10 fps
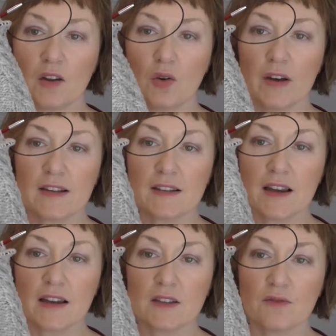US
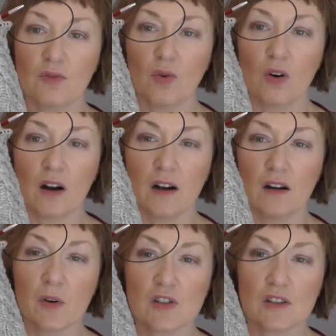size 4,
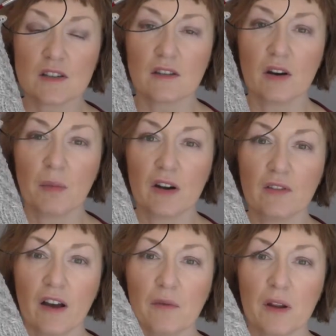which is
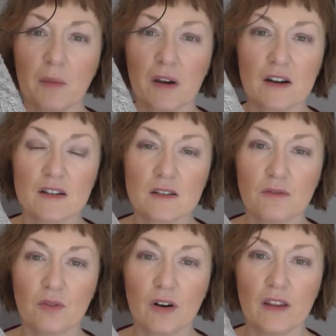3.5 millimeters
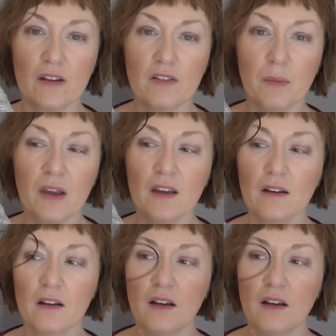for the ribbing,